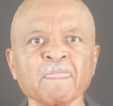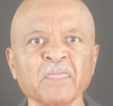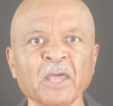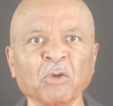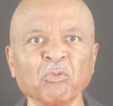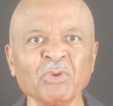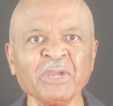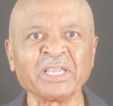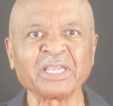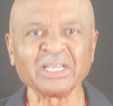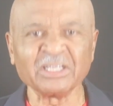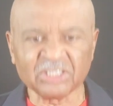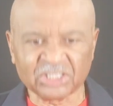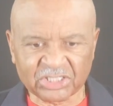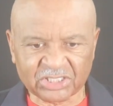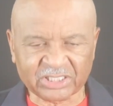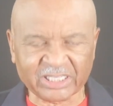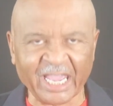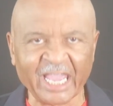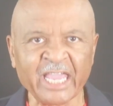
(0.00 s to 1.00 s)
that we can
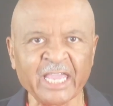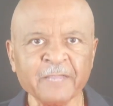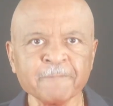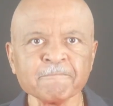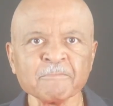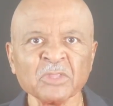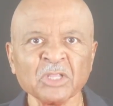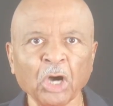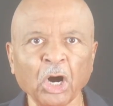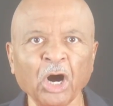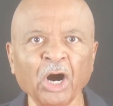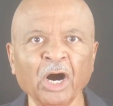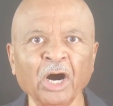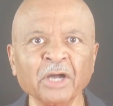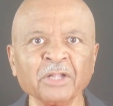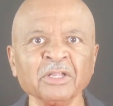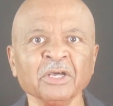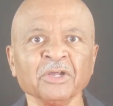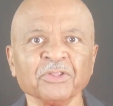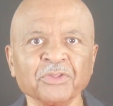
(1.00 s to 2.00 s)
stay
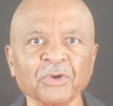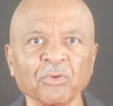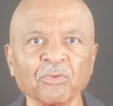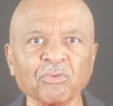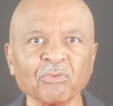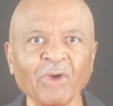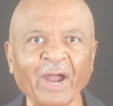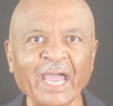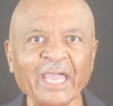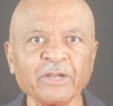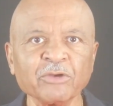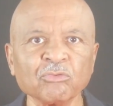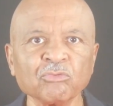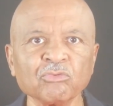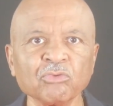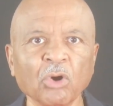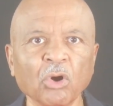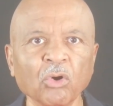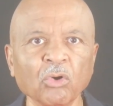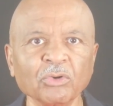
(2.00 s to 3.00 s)
on the right
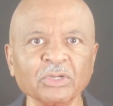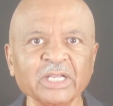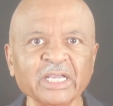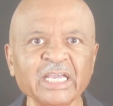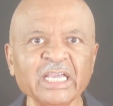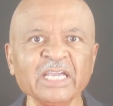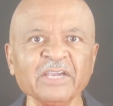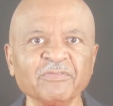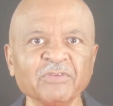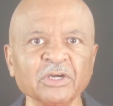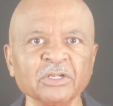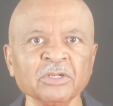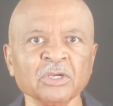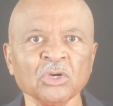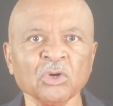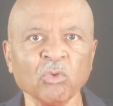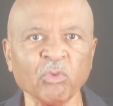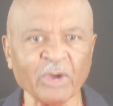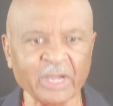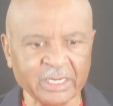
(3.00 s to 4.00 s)
road even
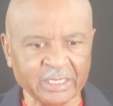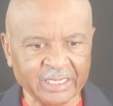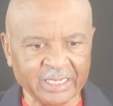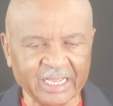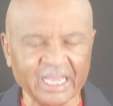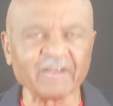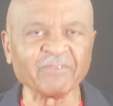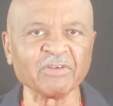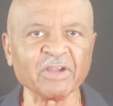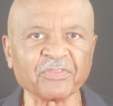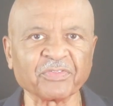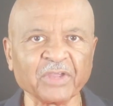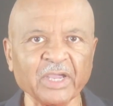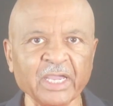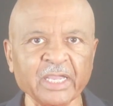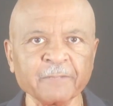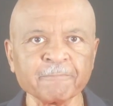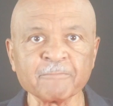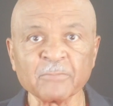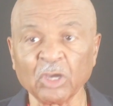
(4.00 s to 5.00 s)
when
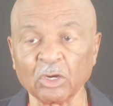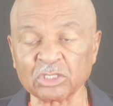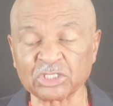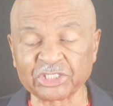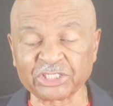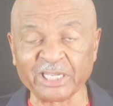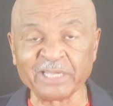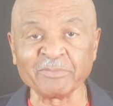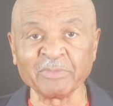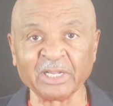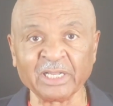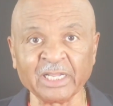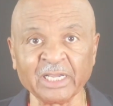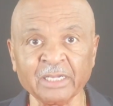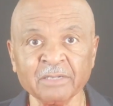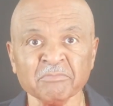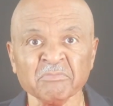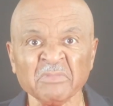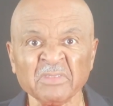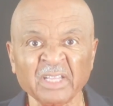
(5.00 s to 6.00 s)
everything, or
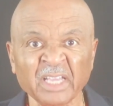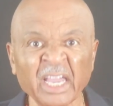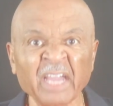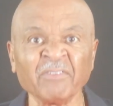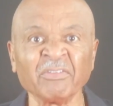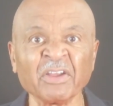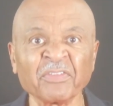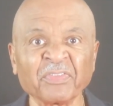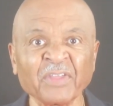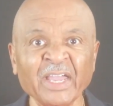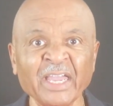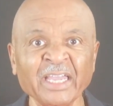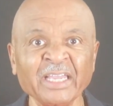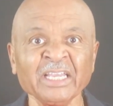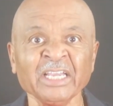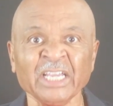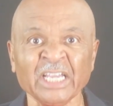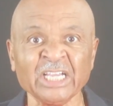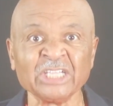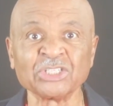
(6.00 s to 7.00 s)
seemingly
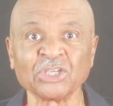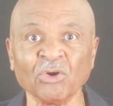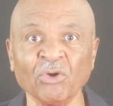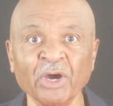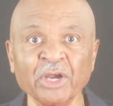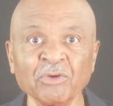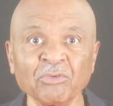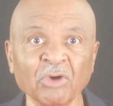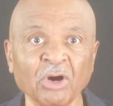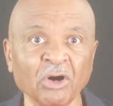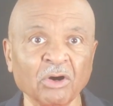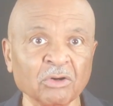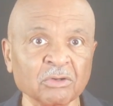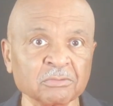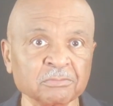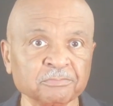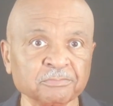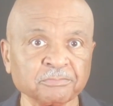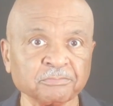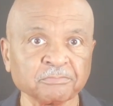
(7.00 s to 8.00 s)
everything, is going
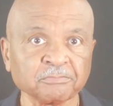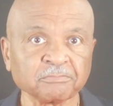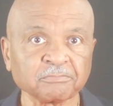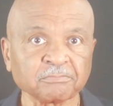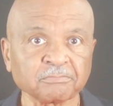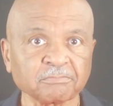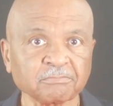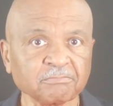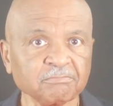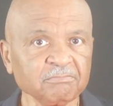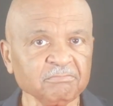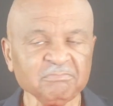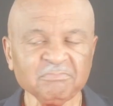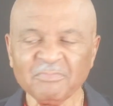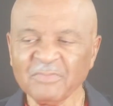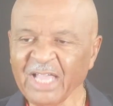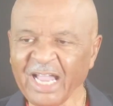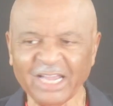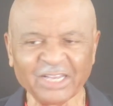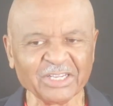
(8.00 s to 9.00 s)
wrong.
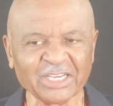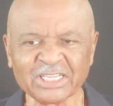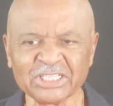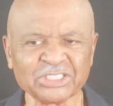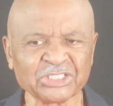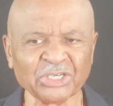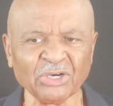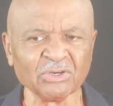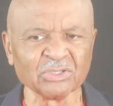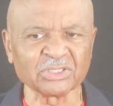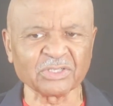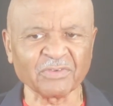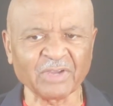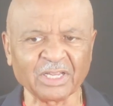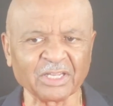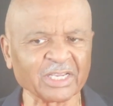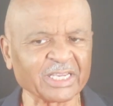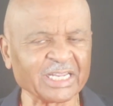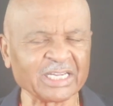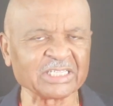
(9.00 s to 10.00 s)
I look at Joseph. I
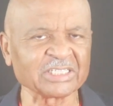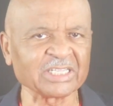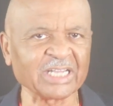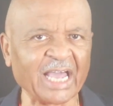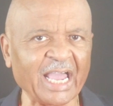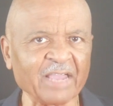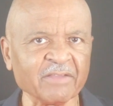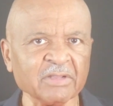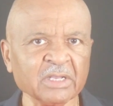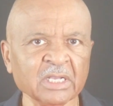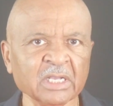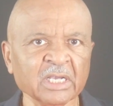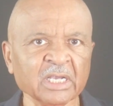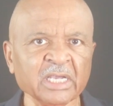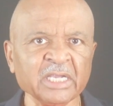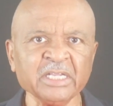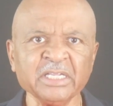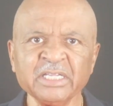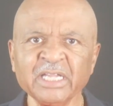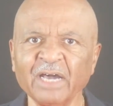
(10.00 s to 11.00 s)
look at his life.
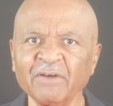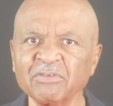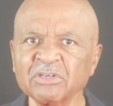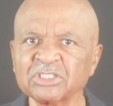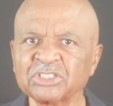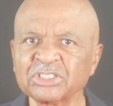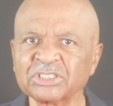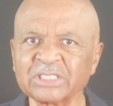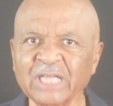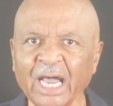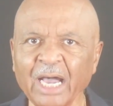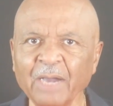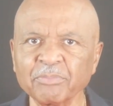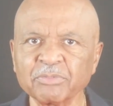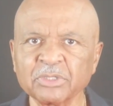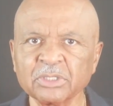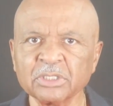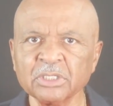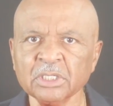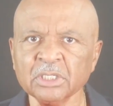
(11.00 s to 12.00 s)
He never stopped.